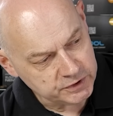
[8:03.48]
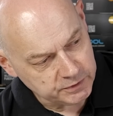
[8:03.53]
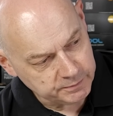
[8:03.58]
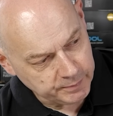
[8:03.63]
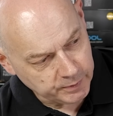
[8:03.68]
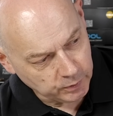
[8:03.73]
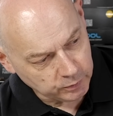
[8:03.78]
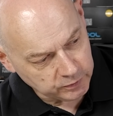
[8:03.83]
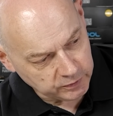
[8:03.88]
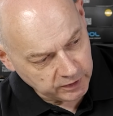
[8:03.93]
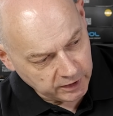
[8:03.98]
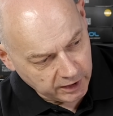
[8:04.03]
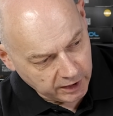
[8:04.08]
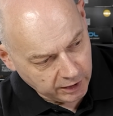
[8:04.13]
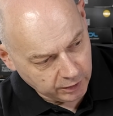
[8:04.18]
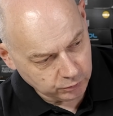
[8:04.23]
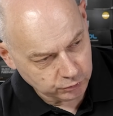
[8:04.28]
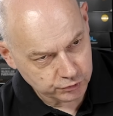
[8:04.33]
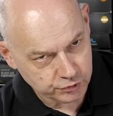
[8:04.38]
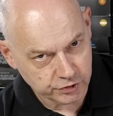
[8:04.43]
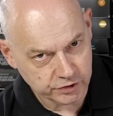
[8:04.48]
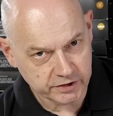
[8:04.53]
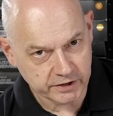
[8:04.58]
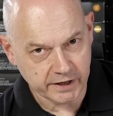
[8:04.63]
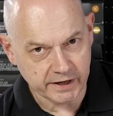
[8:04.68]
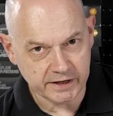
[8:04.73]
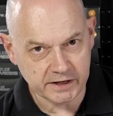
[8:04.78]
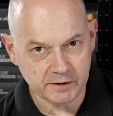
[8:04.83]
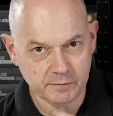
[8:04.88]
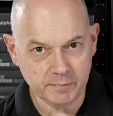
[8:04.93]
you to build an ultra
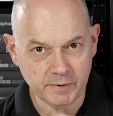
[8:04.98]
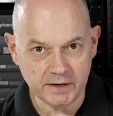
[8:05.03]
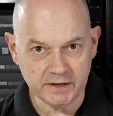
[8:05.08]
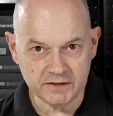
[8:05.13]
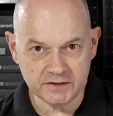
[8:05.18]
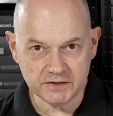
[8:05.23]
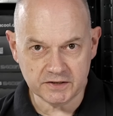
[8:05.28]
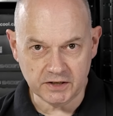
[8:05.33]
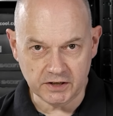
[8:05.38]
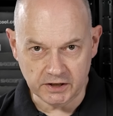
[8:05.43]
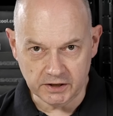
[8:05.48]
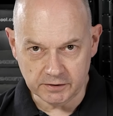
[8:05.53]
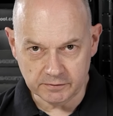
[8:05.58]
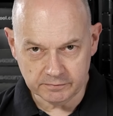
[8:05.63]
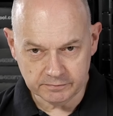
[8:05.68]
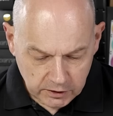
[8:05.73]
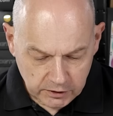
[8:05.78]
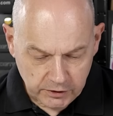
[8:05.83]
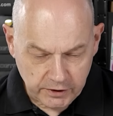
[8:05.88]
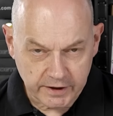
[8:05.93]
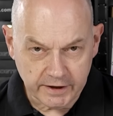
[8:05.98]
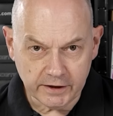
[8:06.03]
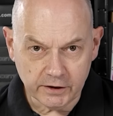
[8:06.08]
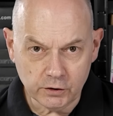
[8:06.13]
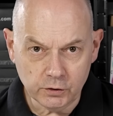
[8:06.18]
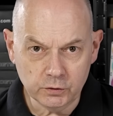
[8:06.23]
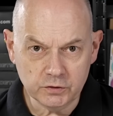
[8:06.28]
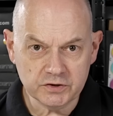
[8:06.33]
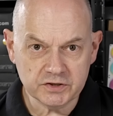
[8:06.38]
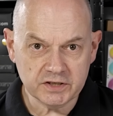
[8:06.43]
tidy PC. You get a
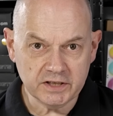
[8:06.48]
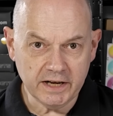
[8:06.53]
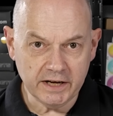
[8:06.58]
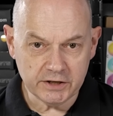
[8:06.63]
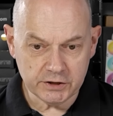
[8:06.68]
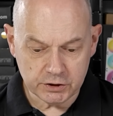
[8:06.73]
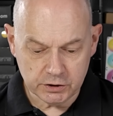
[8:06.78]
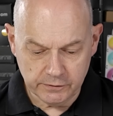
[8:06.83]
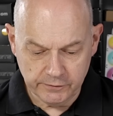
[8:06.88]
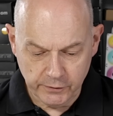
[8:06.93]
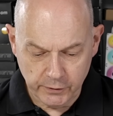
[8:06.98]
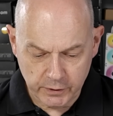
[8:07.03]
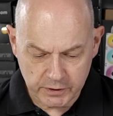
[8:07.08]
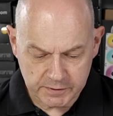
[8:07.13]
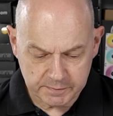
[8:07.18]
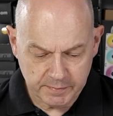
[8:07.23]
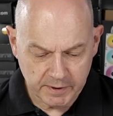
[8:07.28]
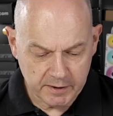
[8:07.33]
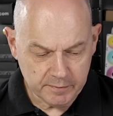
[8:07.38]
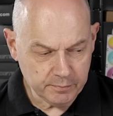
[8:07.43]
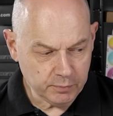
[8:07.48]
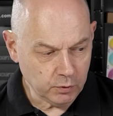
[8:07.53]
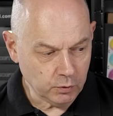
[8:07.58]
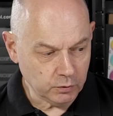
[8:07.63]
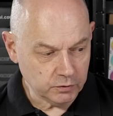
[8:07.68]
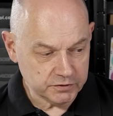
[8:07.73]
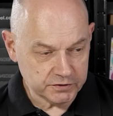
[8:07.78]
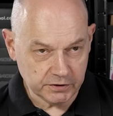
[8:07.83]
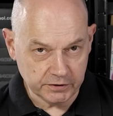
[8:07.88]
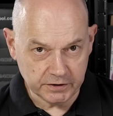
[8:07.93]
good selection of USB
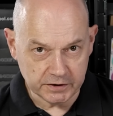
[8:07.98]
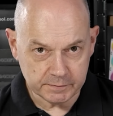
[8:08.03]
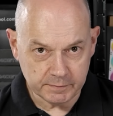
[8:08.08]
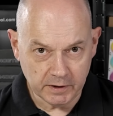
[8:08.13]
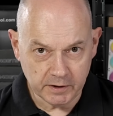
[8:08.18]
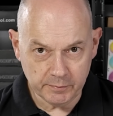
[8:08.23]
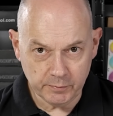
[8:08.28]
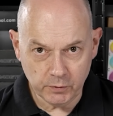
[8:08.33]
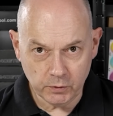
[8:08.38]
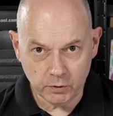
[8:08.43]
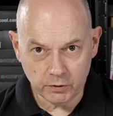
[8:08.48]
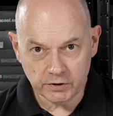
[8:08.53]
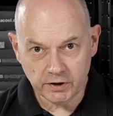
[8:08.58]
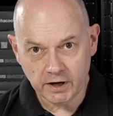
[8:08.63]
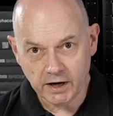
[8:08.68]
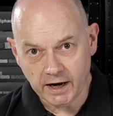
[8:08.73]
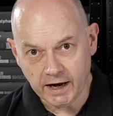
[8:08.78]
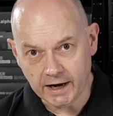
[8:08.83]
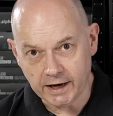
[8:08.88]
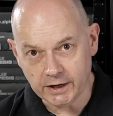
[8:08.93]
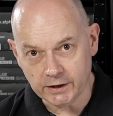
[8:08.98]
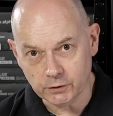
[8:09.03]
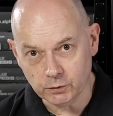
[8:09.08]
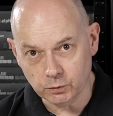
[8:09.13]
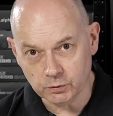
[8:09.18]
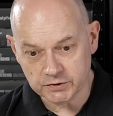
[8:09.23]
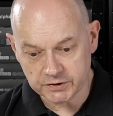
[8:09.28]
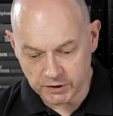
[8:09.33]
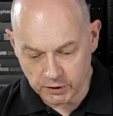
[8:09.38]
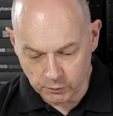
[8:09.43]
ports on this motherboard and
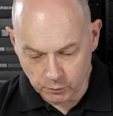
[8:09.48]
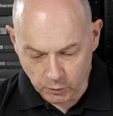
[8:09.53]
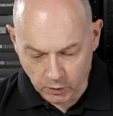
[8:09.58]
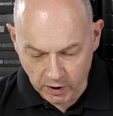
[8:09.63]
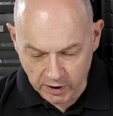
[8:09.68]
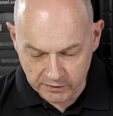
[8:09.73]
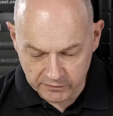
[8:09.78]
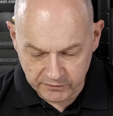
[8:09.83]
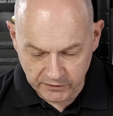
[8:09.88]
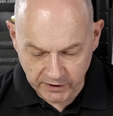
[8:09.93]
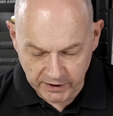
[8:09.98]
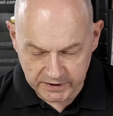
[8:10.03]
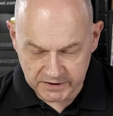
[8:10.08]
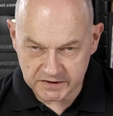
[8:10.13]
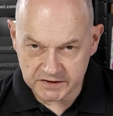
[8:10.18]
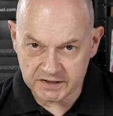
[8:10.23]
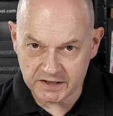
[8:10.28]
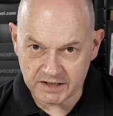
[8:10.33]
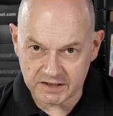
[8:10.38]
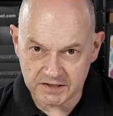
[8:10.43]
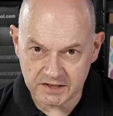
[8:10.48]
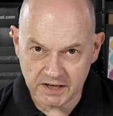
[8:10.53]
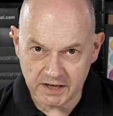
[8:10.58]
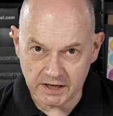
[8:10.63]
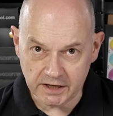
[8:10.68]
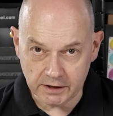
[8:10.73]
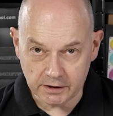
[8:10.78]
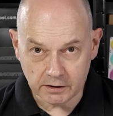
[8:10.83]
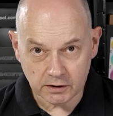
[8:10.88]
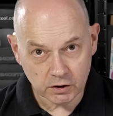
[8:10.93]
also Wi-Fi
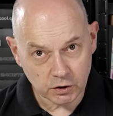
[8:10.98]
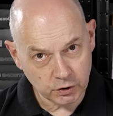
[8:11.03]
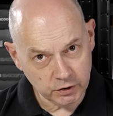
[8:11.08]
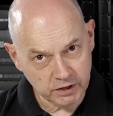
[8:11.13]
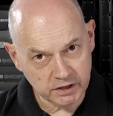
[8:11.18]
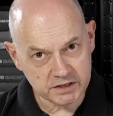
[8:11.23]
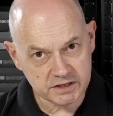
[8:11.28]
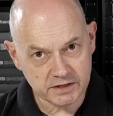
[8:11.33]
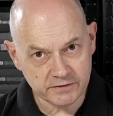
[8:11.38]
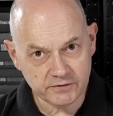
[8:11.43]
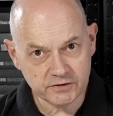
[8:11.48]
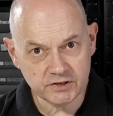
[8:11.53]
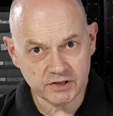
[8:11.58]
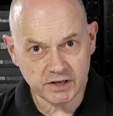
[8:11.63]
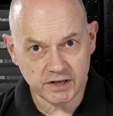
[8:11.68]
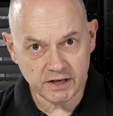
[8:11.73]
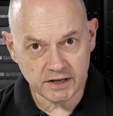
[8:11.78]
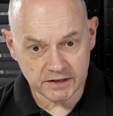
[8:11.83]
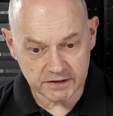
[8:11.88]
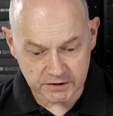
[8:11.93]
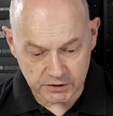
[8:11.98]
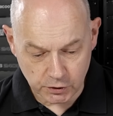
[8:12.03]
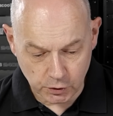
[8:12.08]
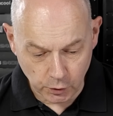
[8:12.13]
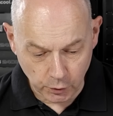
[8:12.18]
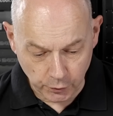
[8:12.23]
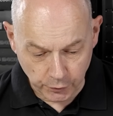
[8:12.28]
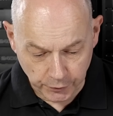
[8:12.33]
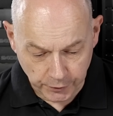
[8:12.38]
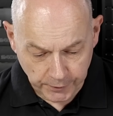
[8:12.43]
6E. Connectivity is
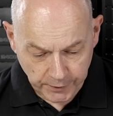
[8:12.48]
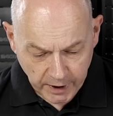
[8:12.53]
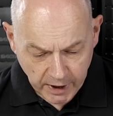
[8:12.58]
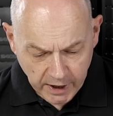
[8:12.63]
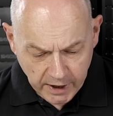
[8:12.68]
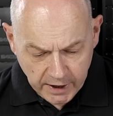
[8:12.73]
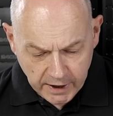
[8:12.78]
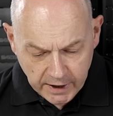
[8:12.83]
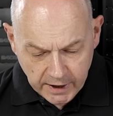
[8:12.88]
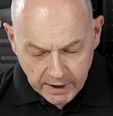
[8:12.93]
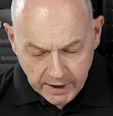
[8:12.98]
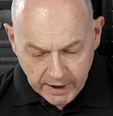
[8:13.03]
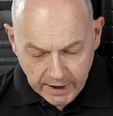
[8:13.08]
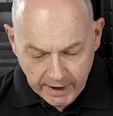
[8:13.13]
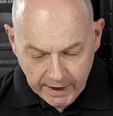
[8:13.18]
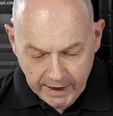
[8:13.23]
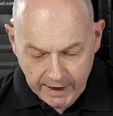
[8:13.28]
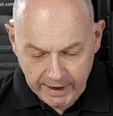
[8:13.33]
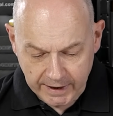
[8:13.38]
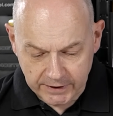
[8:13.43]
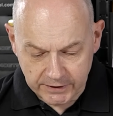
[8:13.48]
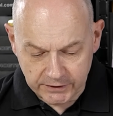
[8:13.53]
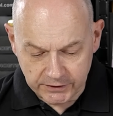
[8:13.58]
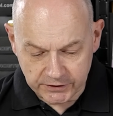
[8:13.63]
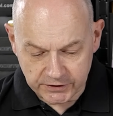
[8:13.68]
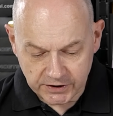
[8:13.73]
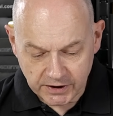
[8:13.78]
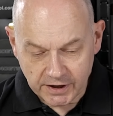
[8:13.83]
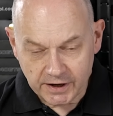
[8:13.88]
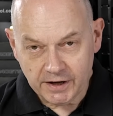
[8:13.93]
good.
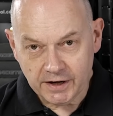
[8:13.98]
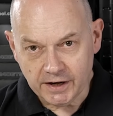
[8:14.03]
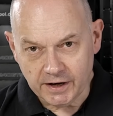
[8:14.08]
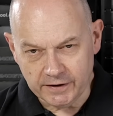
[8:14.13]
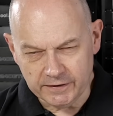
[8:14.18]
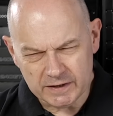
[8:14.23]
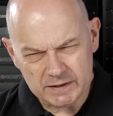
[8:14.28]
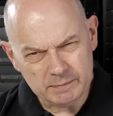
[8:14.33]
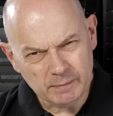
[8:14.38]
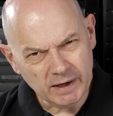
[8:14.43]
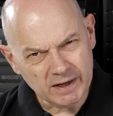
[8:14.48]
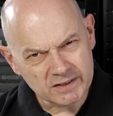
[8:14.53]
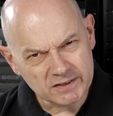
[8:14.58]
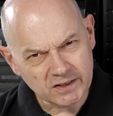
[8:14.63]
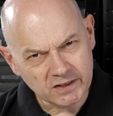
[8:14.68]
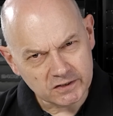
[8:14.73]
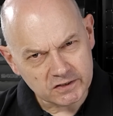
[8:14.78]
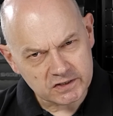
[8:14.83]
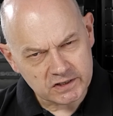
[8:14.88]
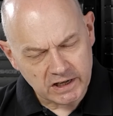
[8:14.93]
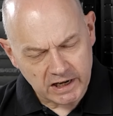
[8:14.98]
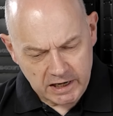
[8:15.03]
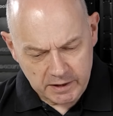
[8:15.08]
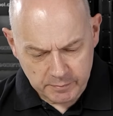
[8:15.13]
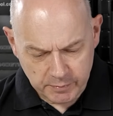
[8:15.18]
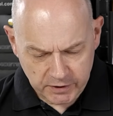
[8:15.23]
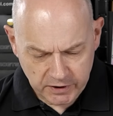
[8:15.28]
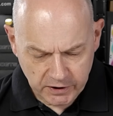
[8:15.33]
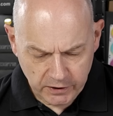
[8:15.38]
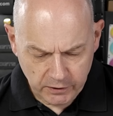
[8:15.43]
And, and this might sound slightly
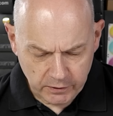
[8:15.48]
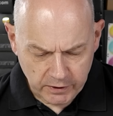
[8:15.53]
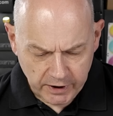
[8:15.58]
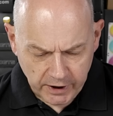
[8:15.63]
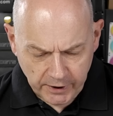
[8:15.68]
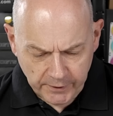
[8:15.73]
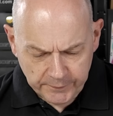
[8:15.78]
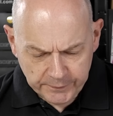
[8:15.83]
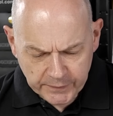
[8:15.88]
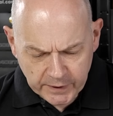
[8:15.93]
peculiar,